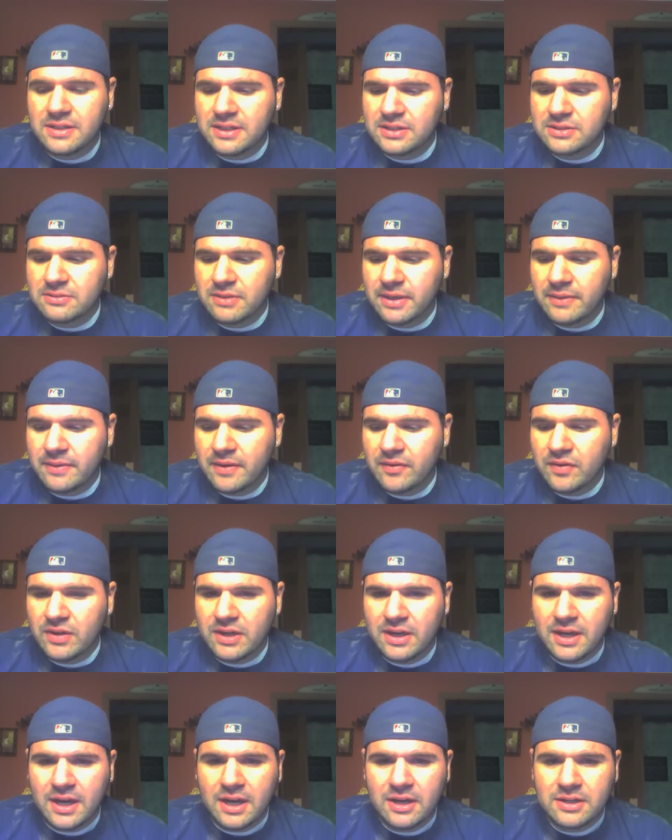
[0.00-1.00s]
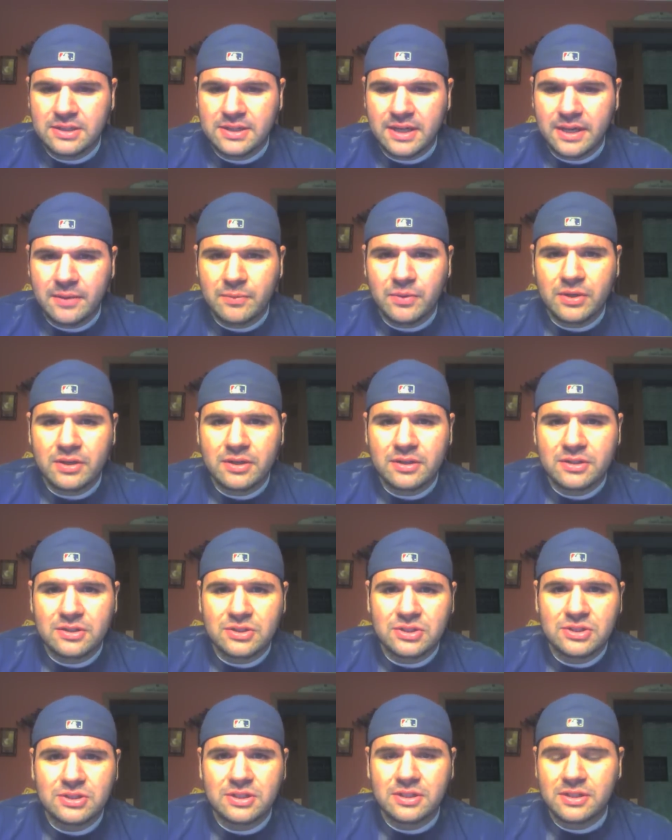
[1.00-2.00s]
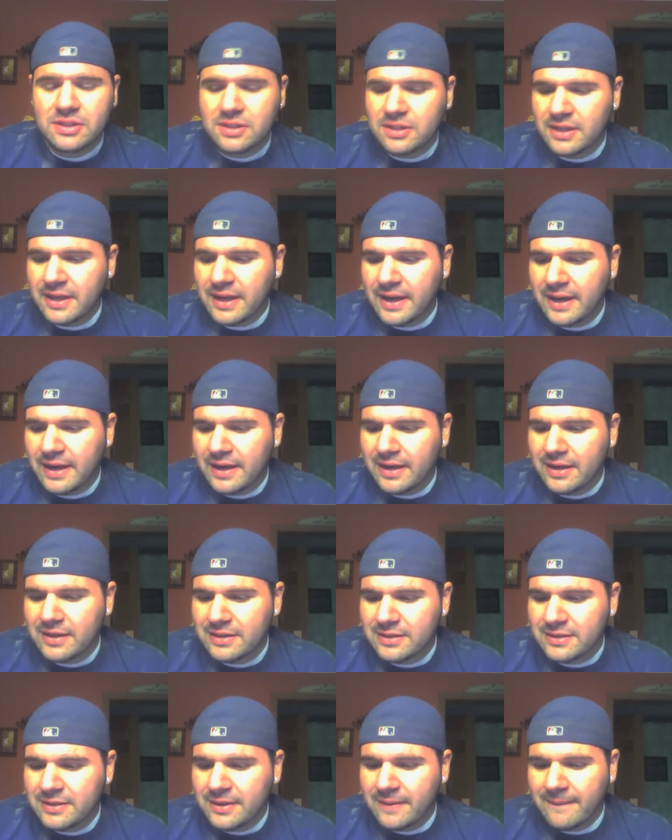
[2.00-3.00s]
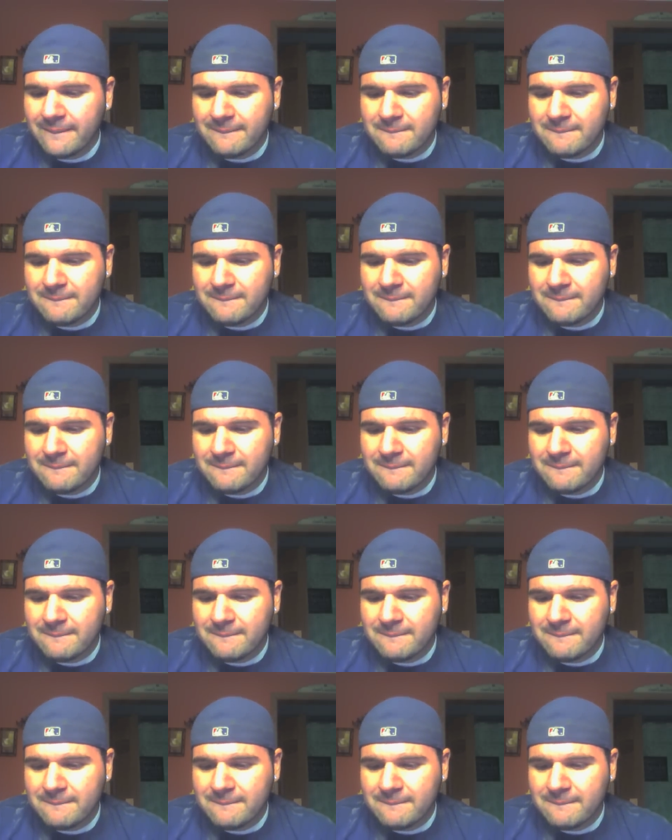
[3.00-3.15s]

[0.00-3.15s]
That's why I'm having a hard time reading the sheet, and